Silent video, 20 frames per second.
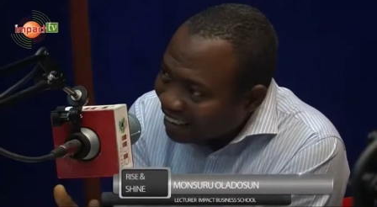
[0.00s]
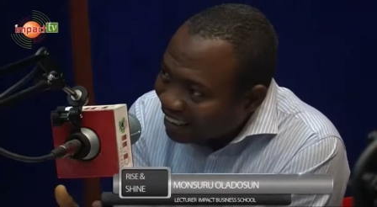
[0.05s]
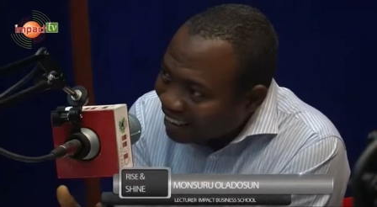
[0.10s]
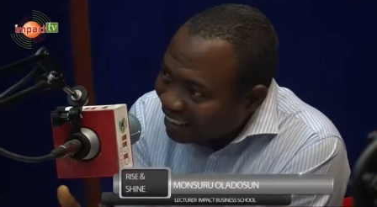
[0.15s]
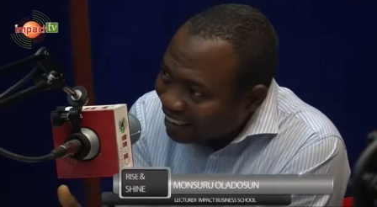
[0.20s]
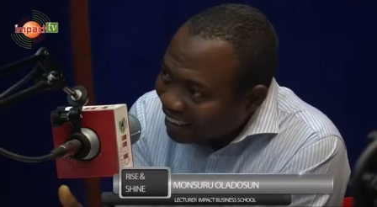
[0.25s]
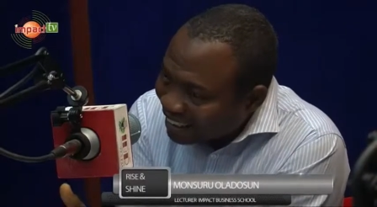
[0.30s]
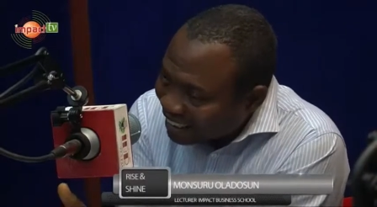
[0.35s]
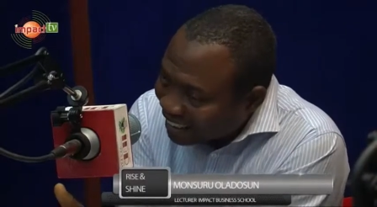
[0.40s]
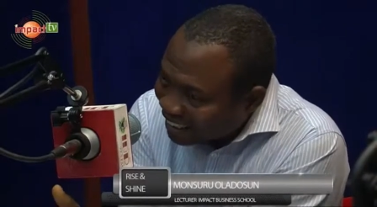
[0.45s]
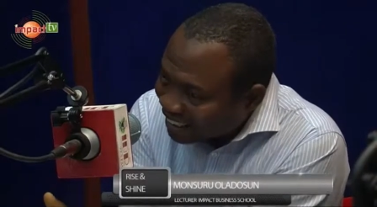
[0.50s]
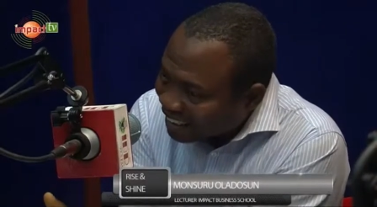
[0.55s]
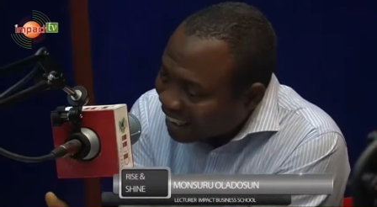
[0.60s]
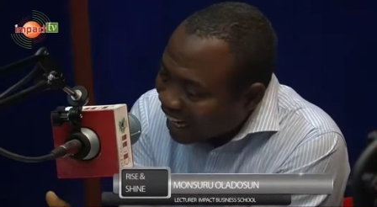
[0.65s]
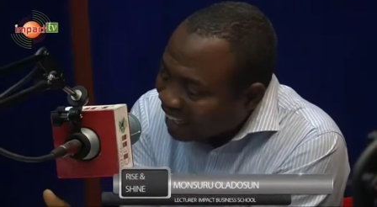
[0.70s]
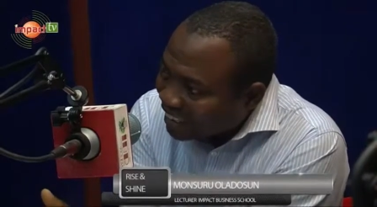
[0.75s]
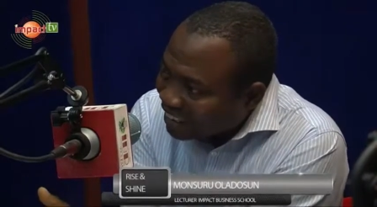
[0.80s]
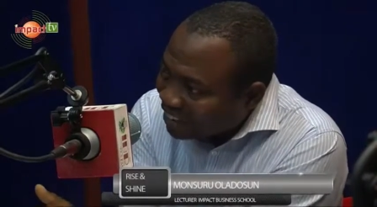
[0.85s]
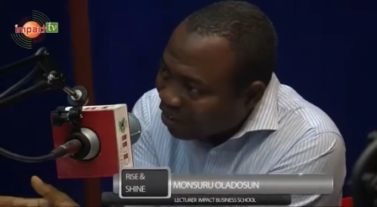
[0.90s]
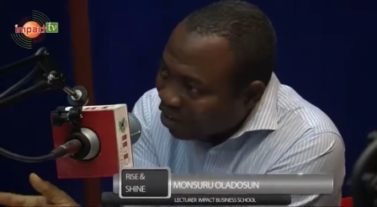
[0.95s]
the things
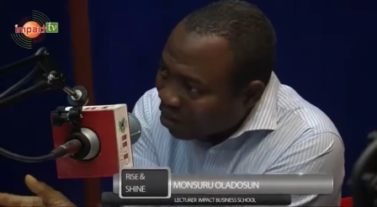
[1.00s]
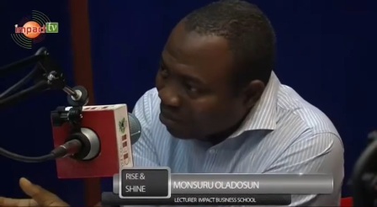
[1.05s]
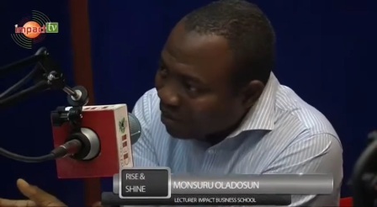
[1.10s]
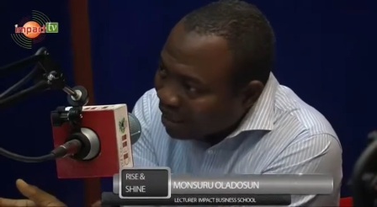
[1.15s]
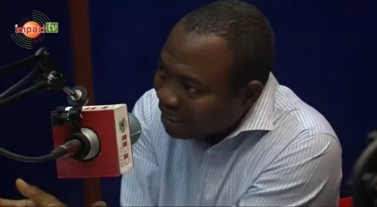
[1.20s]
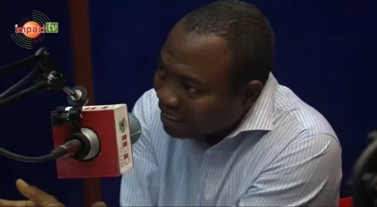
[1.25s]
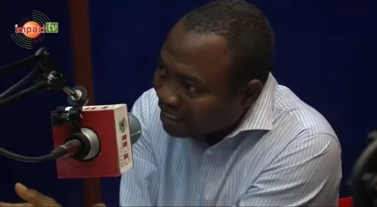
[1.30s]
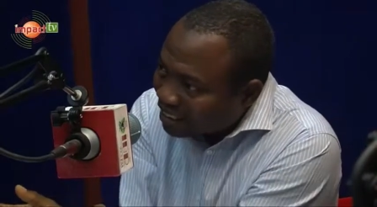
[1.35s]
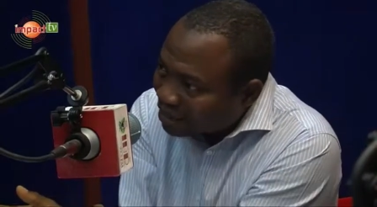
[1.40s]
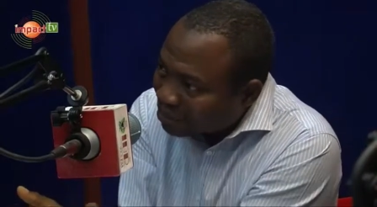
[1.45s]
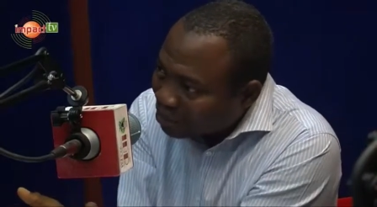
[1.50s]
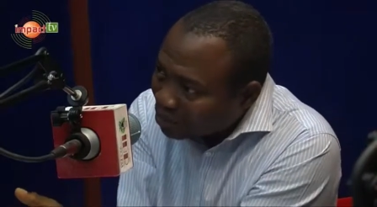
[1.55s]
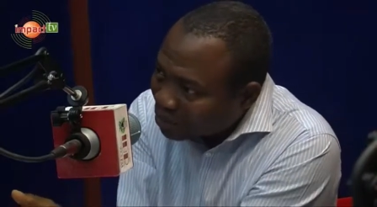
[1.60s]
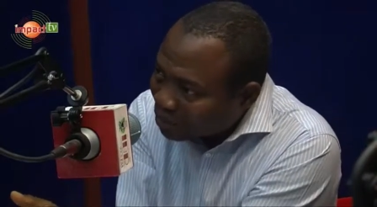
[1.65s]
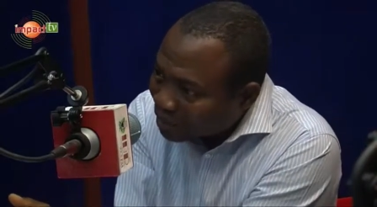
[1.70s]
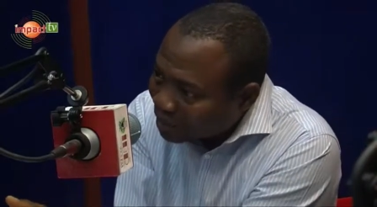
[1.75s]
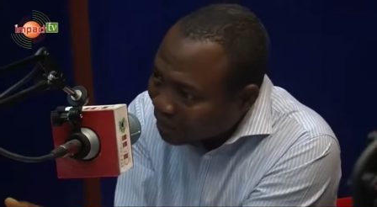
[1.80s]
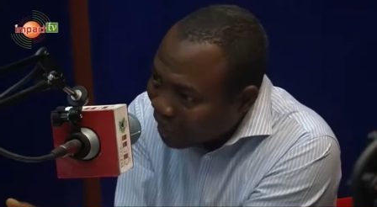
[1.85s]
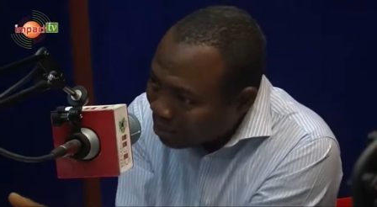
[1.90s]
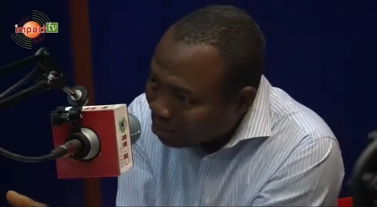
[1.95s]
that the government is
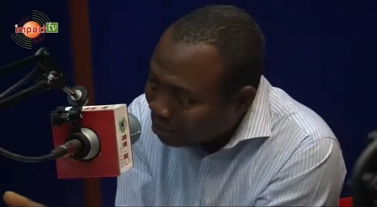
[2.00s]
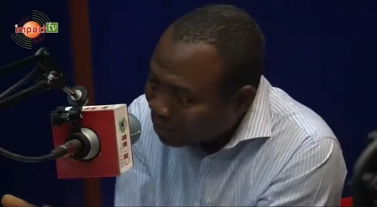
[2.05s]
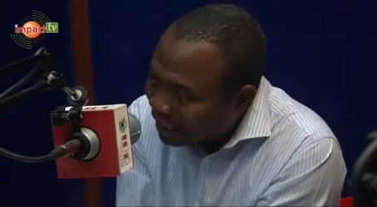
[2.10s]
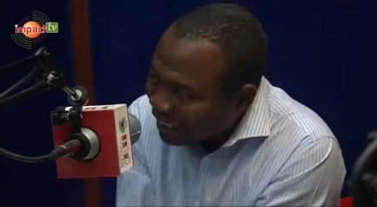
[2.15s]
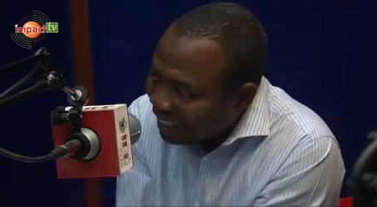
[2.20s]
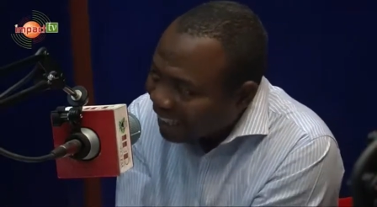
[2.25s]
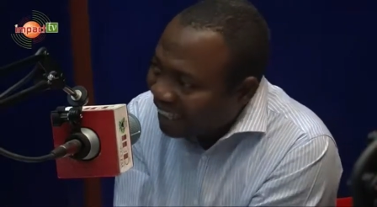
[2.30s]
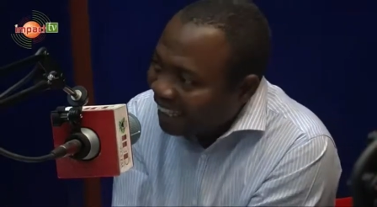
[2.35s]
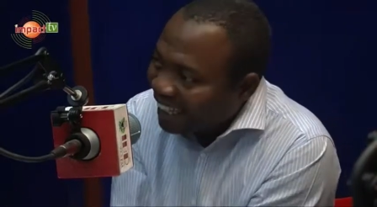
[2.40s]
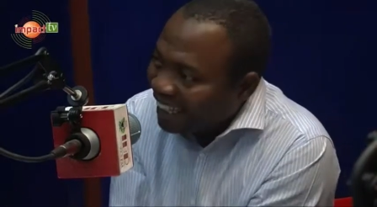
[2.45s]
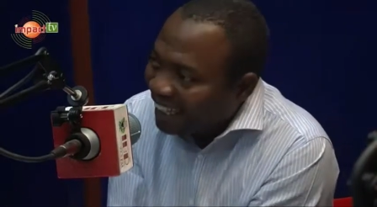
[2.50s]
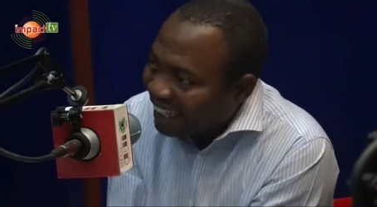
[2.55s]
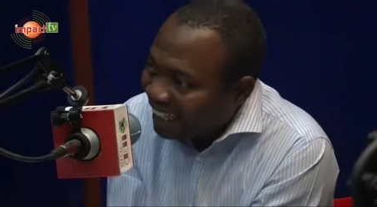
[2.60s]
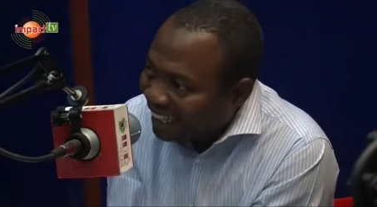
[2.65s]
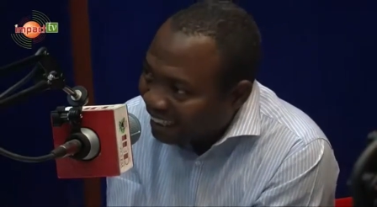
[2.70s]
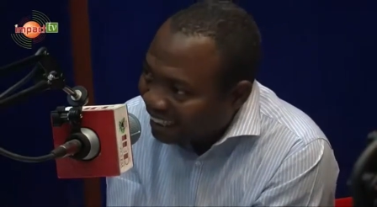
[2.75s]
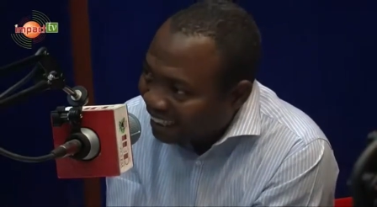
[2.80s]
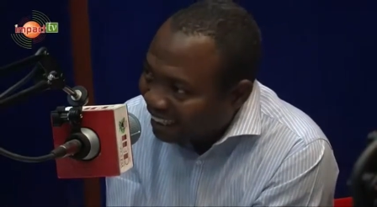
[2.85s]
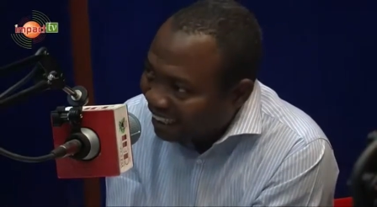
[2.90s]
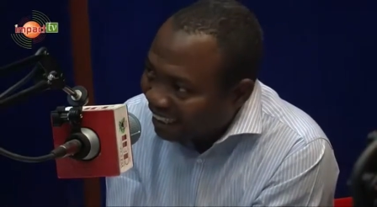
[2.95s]
bringing
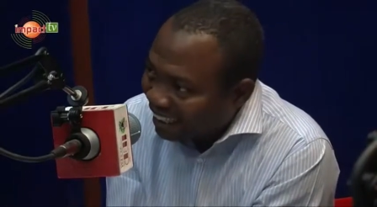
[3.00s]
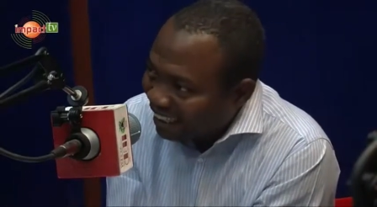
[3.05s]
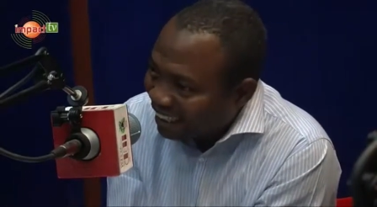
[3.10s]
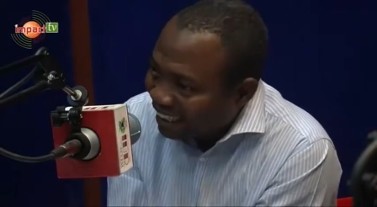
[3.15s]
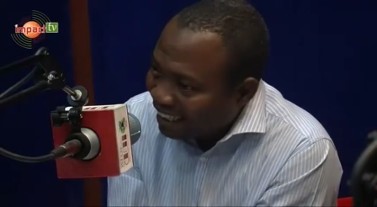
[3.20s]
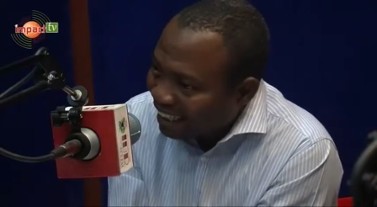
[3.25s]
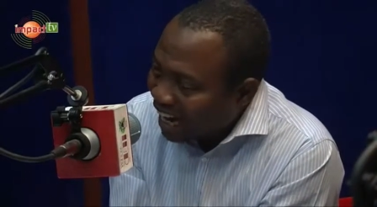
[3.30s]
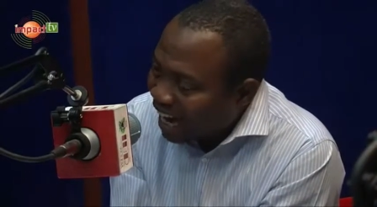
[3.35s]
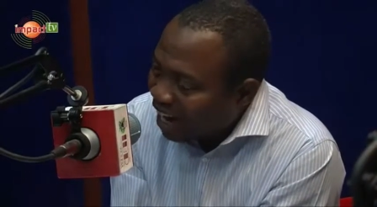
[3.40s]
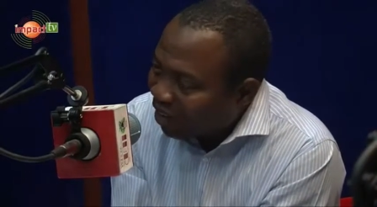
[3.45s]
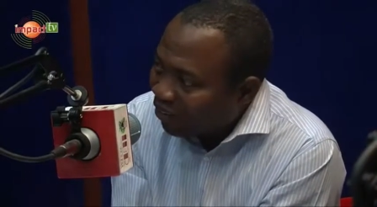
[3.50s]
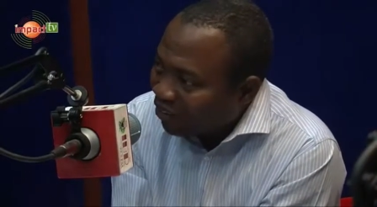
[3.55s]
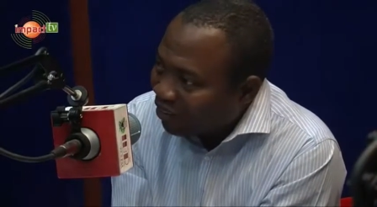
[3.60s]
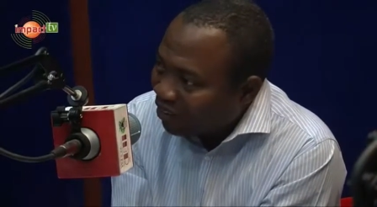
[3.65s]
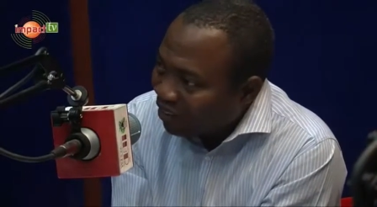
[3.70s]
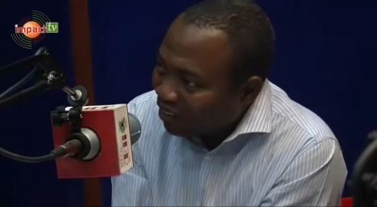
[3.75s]
in now.